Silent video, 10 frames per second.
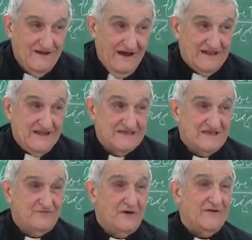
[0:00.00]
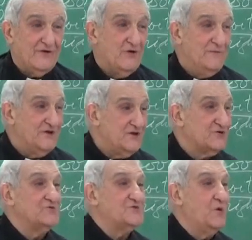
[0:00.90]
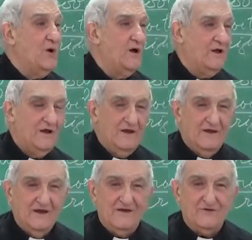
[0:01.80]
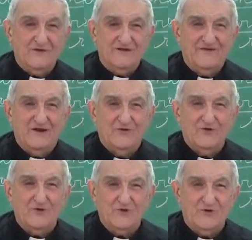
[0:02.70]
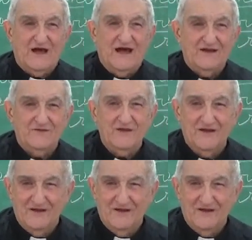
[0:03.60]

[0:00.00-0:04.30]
At least if you are Robin Crusoe and you live alone on your island.